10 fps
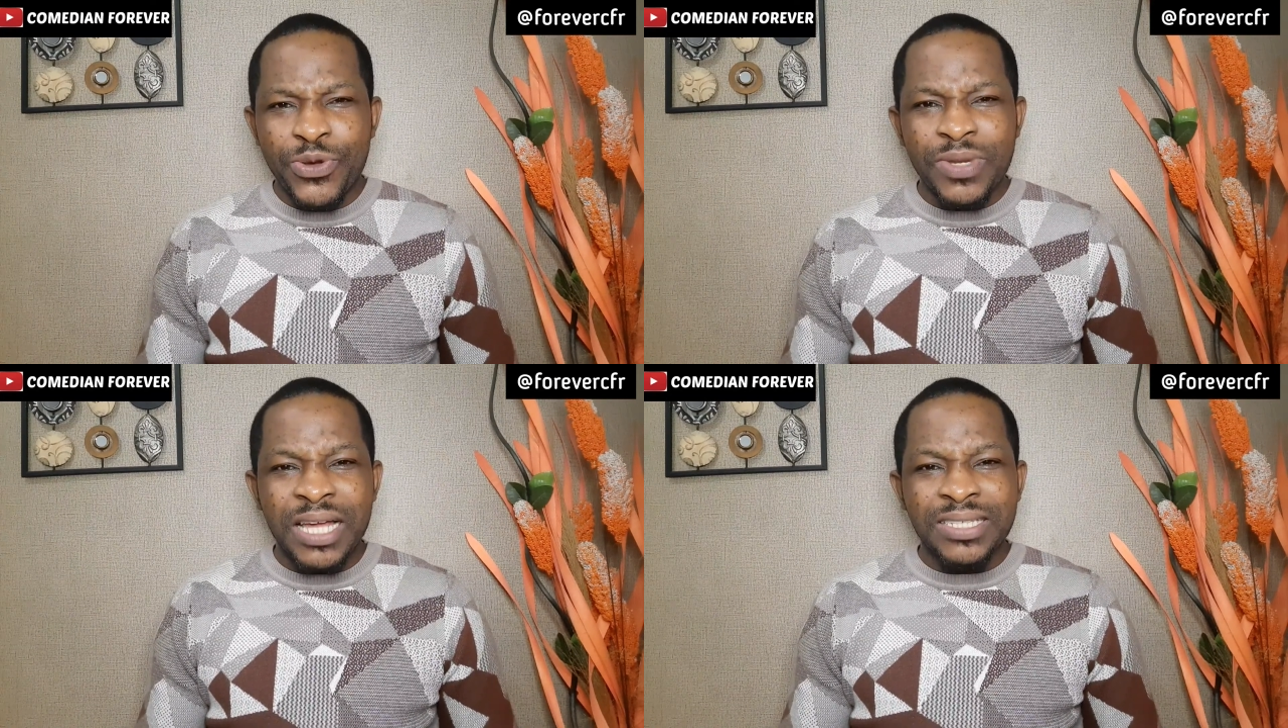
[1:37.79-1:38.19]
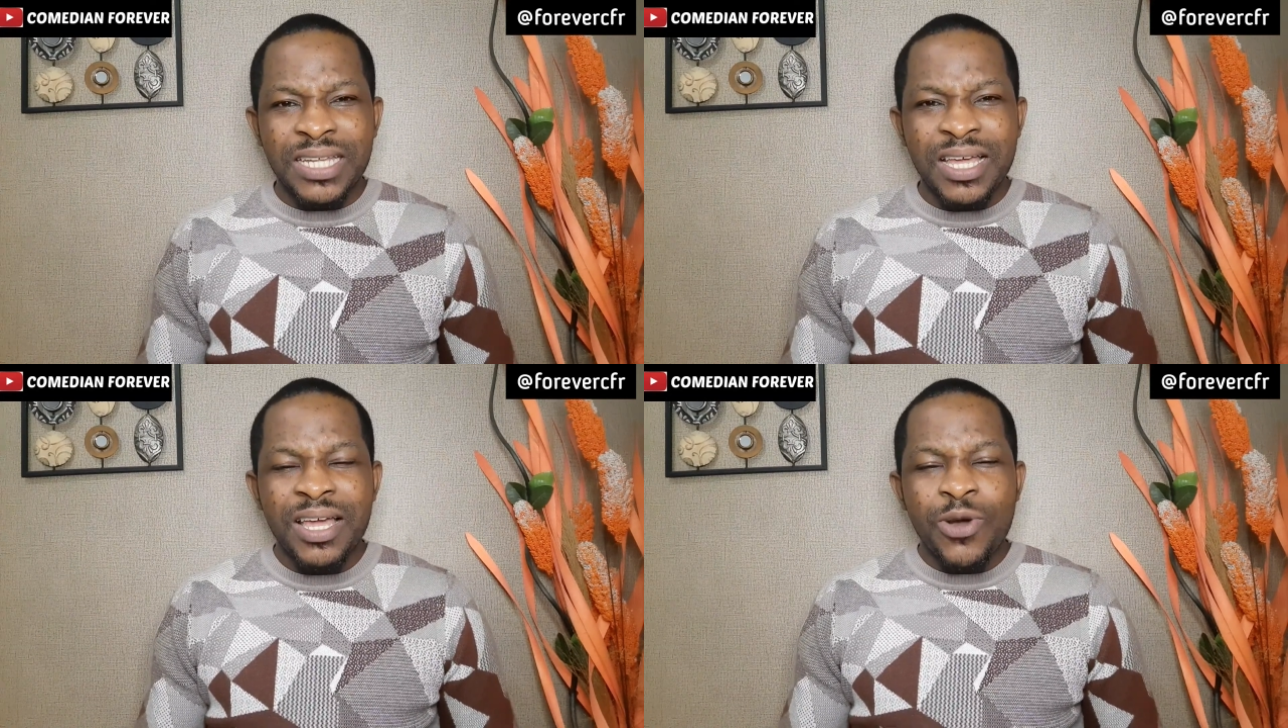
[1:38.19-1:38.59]
You now
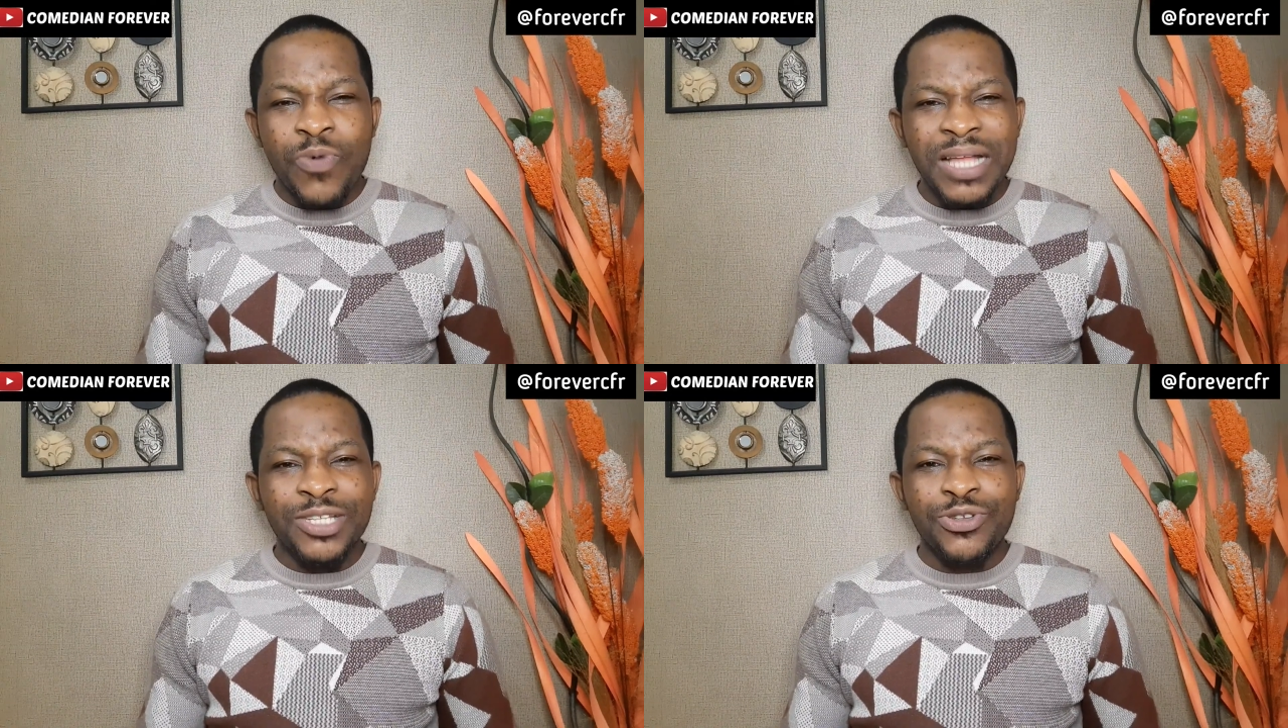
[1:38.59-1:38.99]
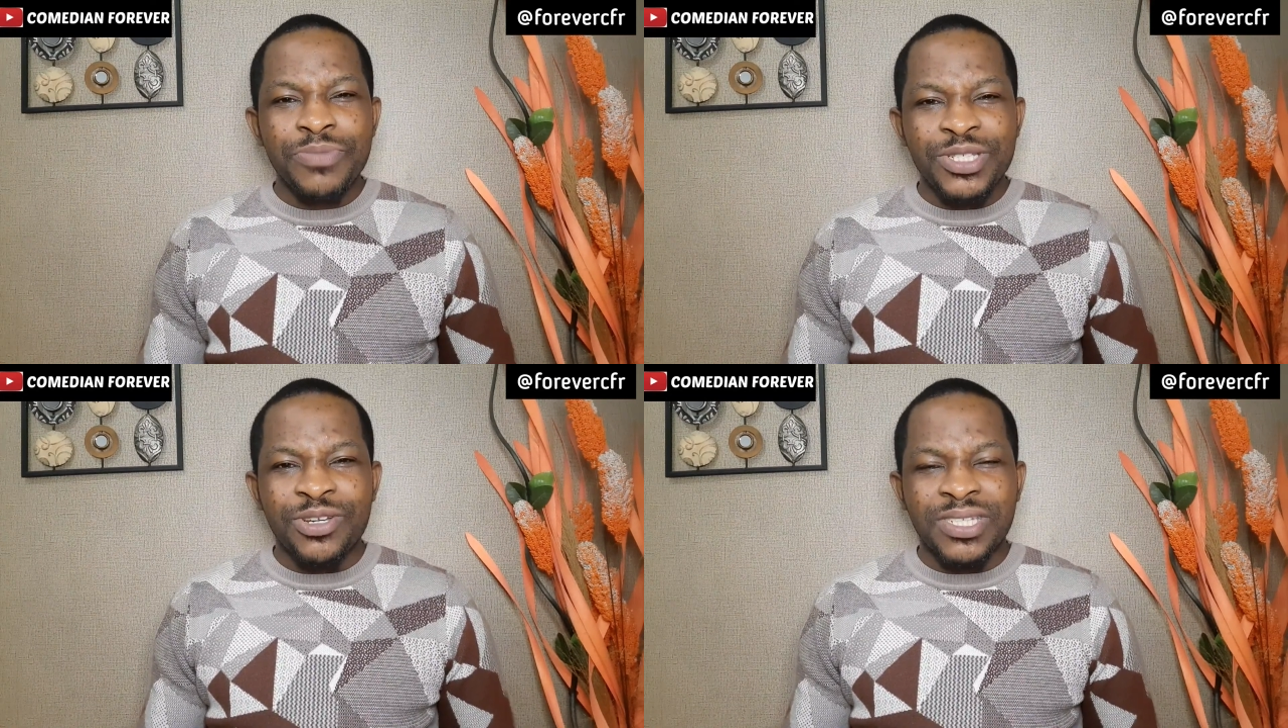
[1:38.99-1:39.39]
say, why did you
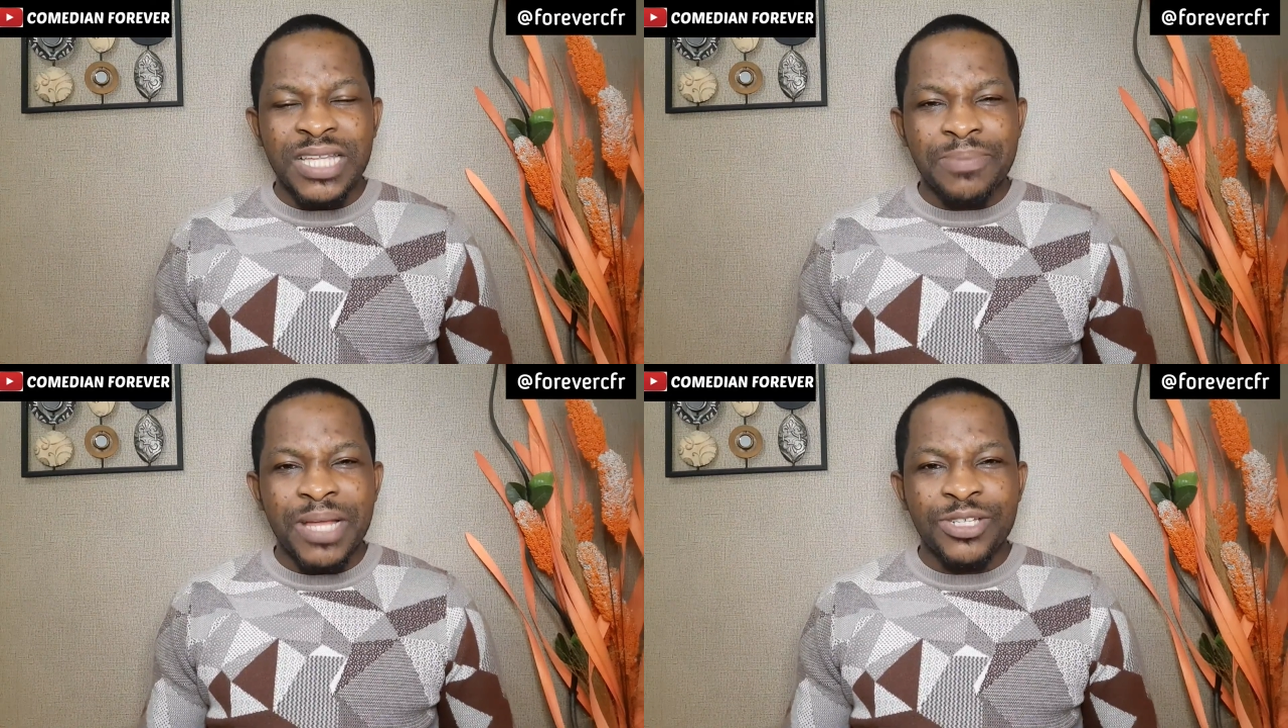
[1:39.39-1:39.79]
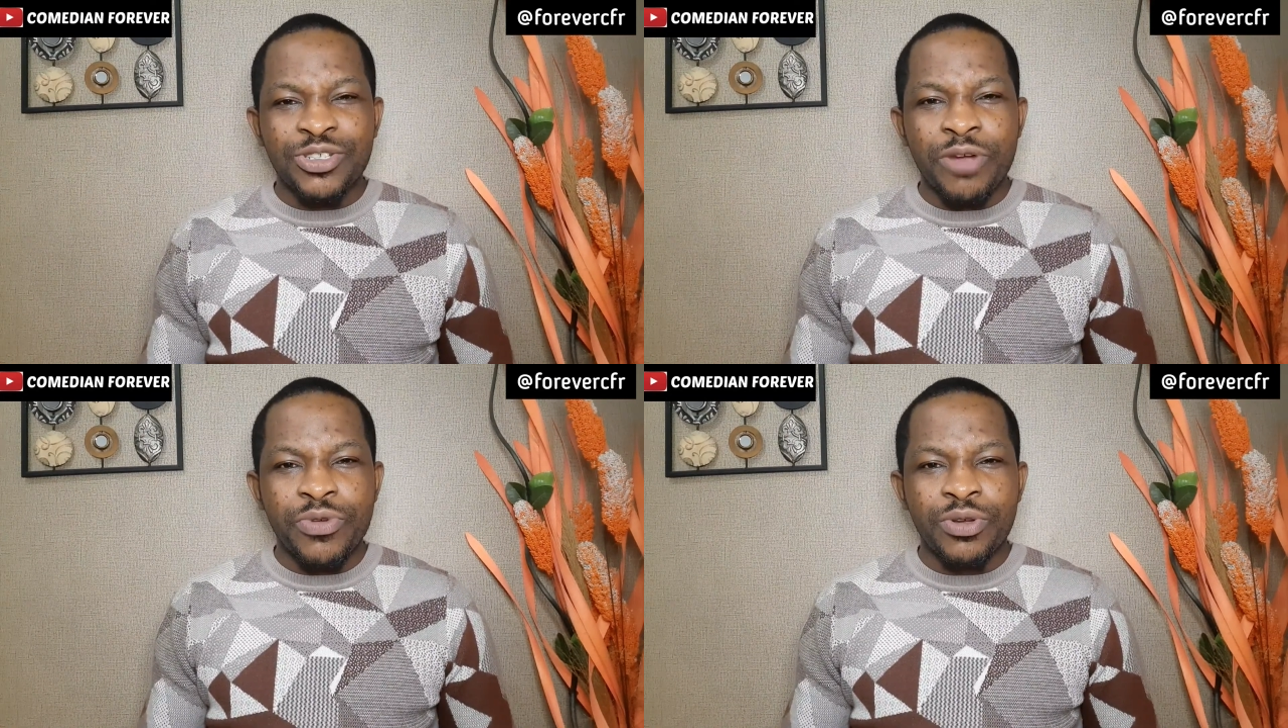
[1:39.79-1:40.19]
miss your step? Now,
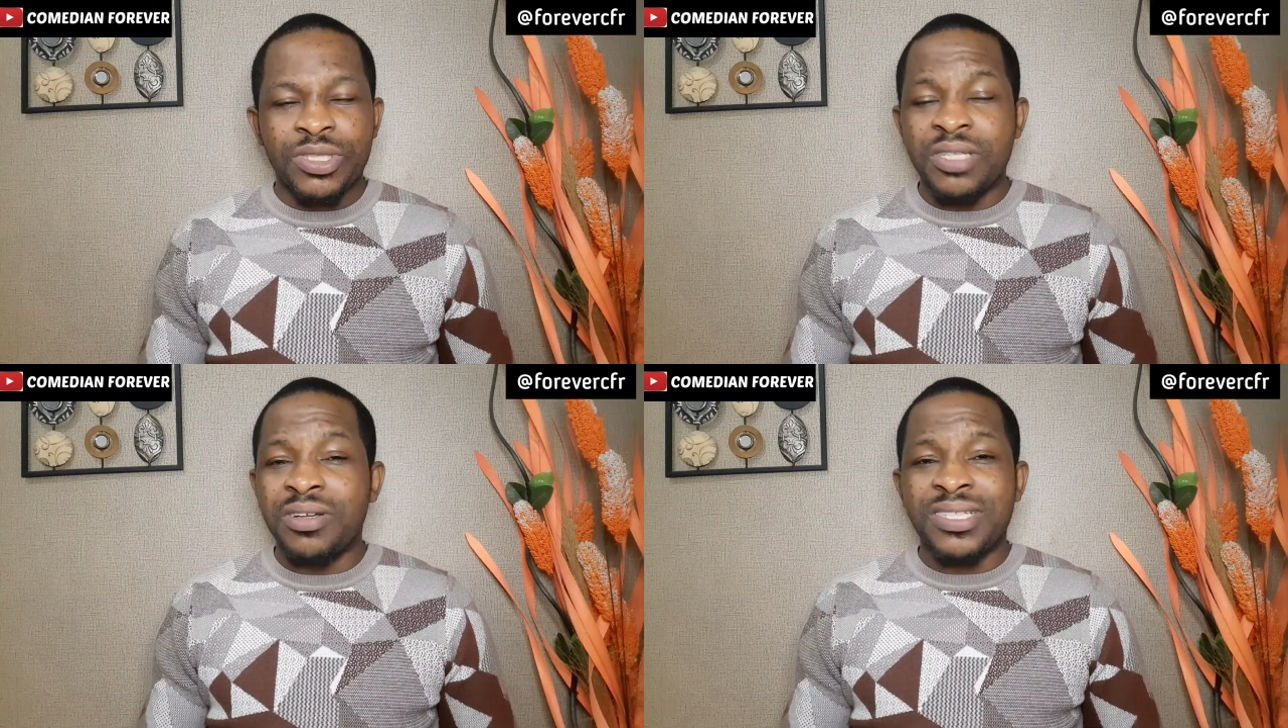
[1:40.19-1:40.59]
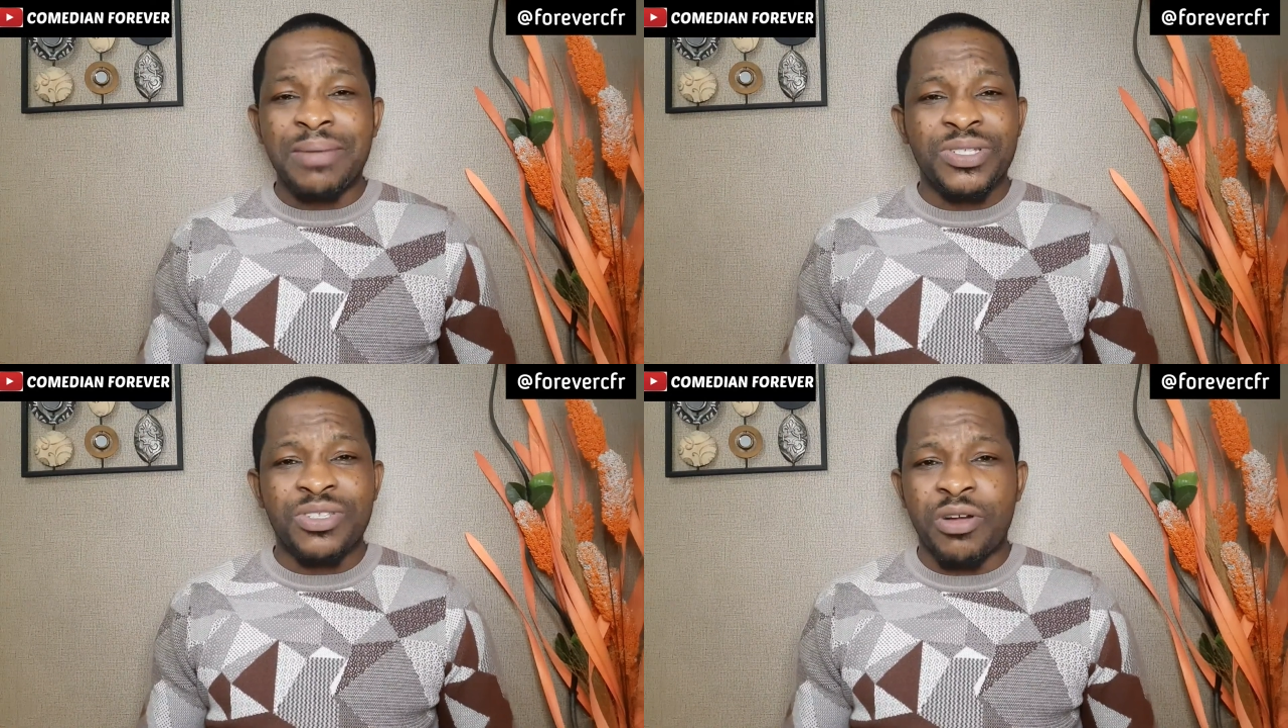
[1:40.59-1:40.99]
sorry. Say, don't
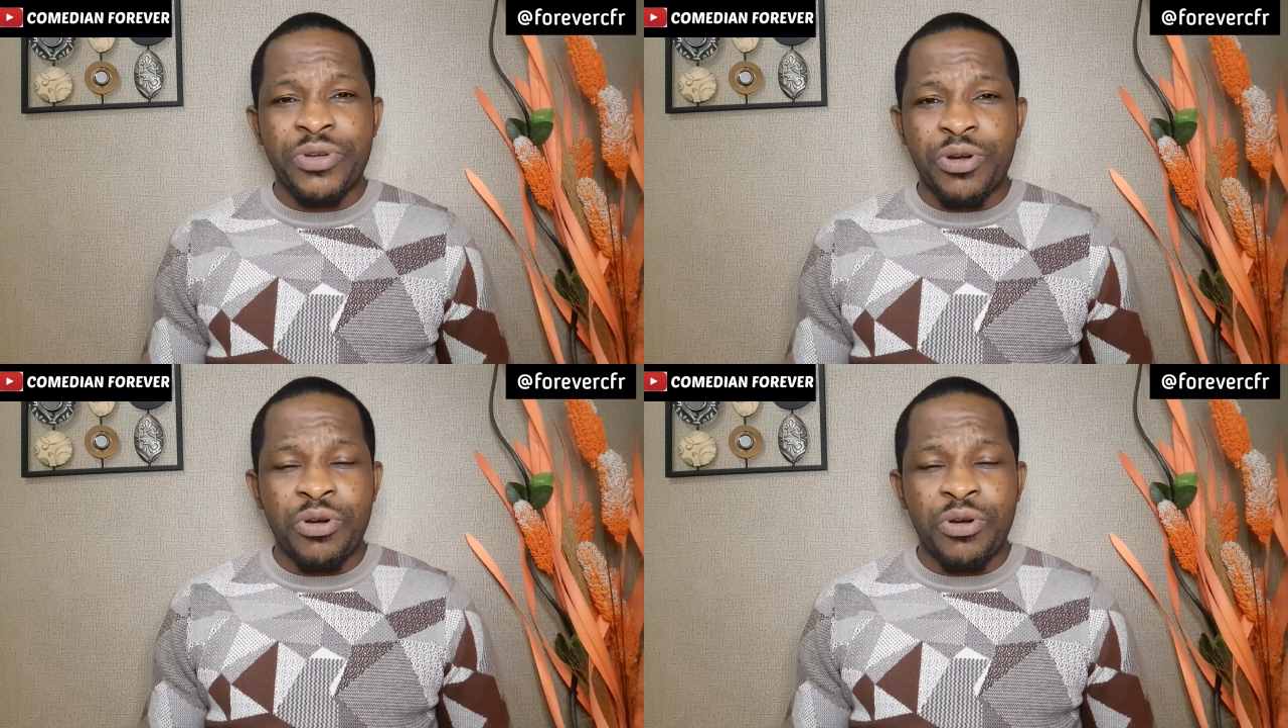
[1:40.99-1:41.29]
tell me sorry.